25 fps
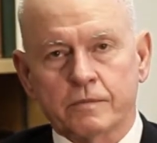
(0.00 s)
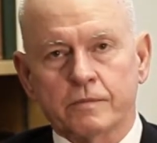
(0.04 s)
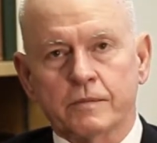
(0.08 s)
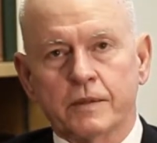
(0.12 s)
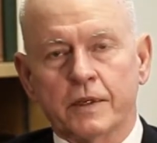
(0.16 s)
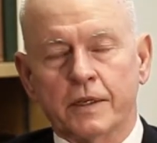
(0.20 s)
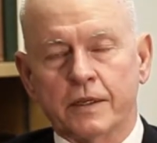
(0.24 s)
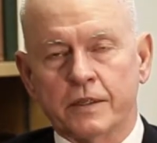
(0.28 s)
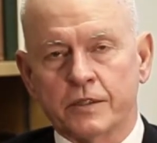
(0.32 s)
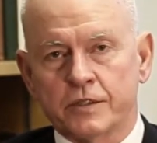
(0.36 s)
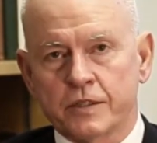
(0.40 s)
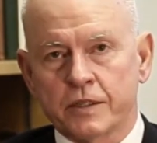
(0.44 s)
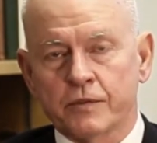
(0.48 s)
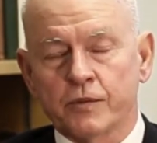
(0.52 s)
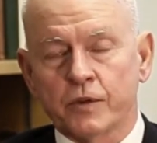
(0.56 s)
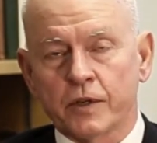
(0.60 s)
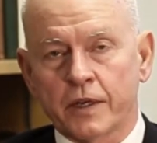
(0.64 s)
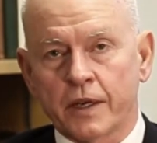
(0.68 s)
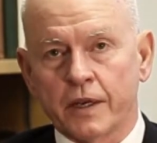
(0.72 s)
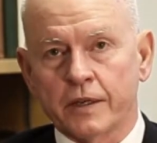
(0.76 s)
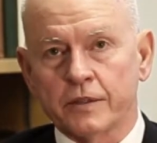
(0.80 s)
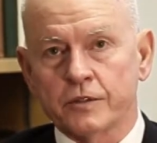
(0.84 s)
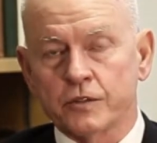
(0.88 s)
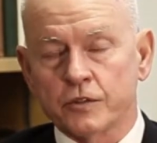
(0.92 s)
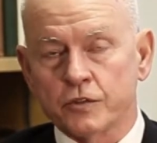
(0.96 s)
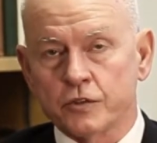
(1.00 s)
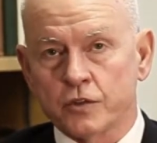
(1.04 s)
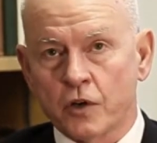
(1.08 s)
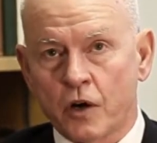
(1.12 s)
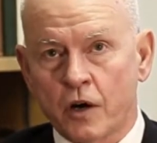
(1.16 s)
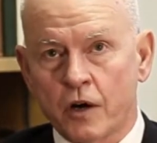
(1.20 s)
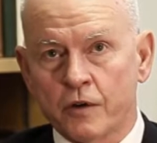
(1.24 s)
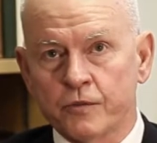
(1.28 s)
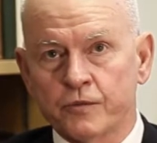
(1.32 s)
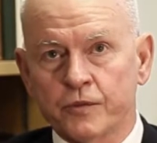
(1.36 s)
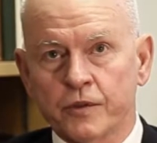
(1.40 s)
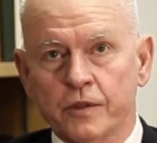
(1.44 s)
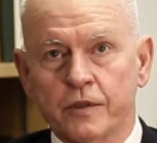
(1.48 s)
in the civil cases
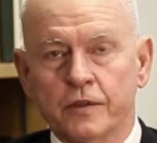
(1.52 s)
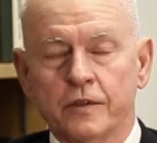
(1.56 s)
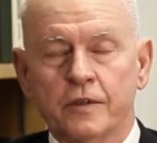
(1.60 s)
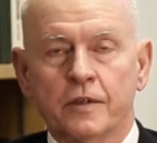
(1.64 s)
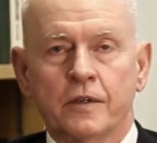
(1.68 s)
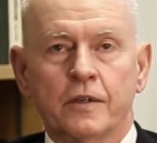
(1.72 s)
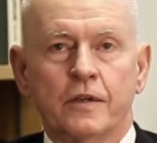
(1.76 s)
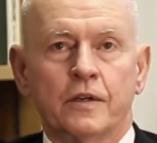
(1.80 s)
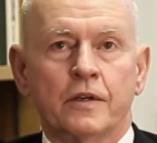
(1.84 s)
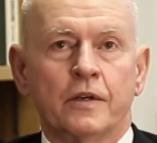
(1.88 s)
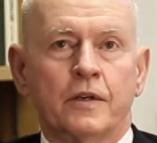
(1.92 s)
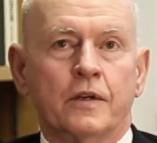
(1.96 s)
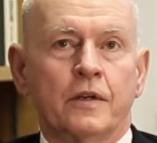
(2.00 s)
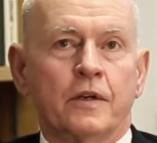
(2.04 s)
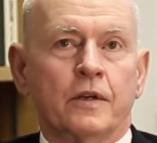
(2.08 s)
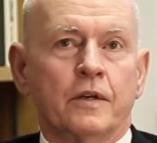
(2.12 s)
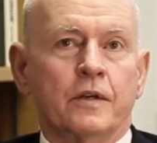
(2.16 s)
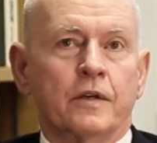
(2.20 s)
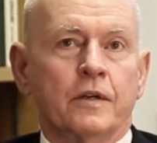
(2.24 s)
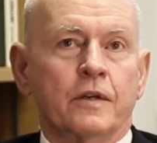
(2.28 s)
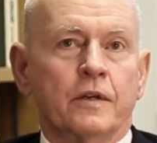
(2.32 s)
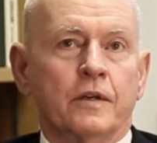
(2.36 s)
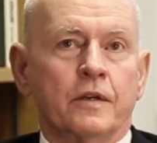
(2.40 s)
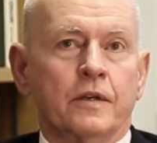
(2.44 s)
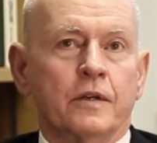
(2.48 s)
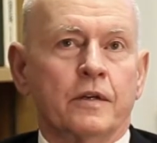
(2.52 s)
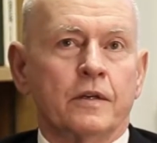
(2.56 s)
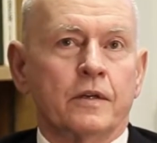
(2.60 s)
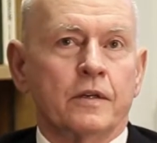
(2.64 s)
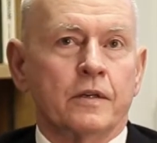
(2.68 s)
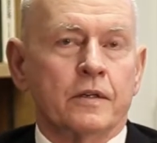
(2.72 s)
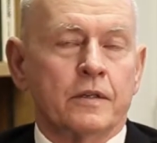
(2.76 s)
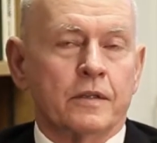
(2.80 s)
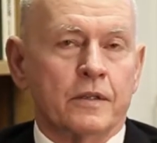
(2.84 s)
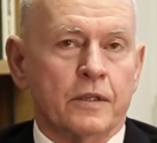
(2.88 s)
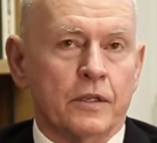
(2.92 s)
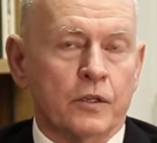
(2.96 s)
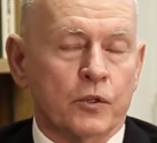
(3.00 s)
often,
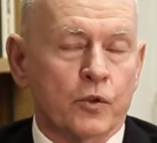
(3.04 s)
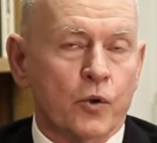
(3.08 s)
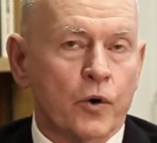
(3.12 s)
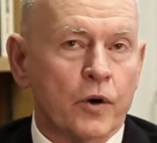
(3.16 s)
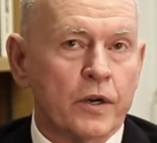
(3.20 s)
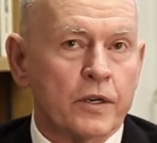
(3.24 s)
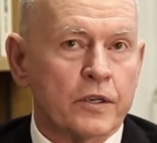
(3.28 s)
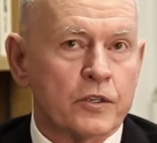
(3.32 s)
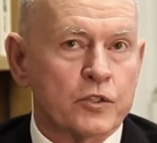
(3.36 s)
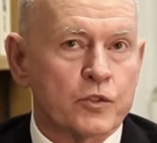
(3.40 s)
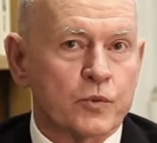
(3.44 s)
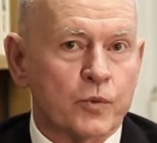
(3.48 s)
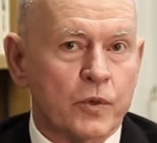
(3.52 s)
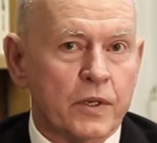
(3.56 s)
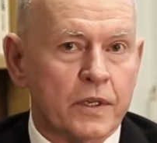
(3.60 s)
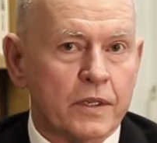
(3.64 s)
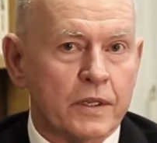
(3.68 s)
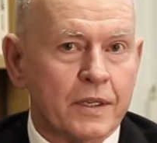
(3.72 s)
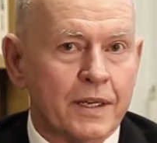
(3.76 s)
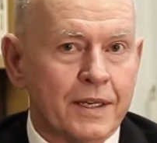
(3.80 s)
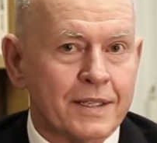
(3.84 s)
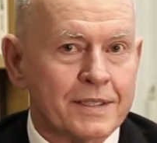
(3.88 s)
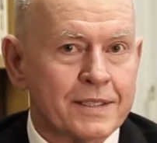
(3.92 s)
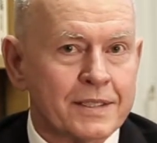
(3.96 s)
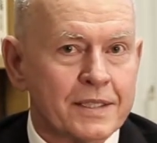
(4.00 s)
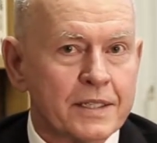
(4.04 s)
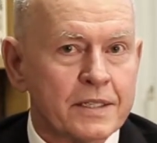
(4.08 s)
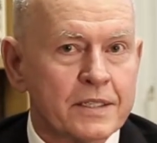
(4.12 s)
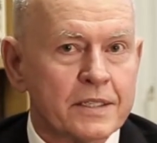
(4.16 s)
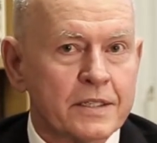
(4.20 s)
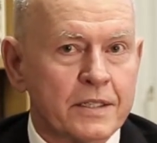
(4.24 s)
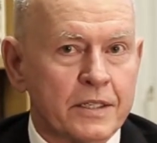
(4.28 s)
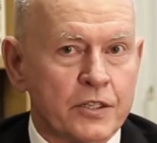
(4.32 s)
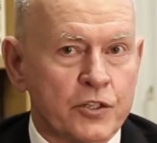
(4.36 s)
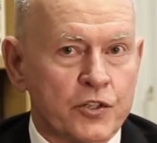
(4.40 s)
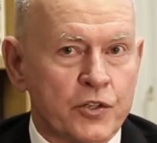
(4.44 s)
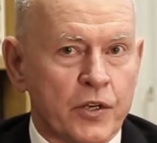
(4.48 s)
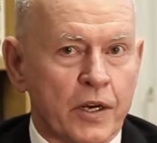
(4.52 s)
the lawyers will assist
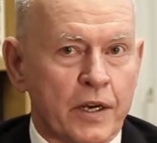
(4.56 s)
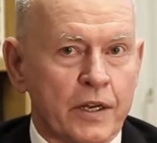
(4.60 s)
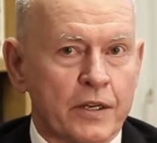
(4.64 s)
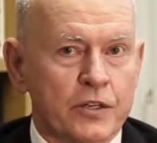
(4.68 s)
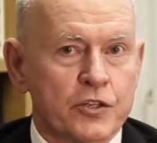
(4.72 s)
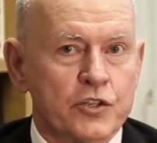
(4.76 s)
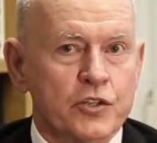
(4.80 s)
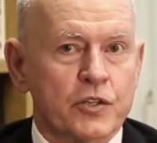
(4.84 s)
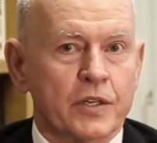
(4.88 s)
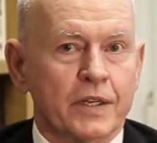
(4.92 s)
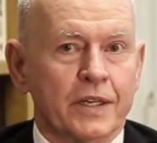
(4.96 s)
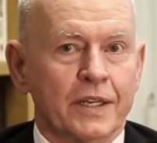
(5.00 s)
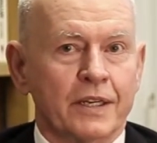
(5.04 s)
the judge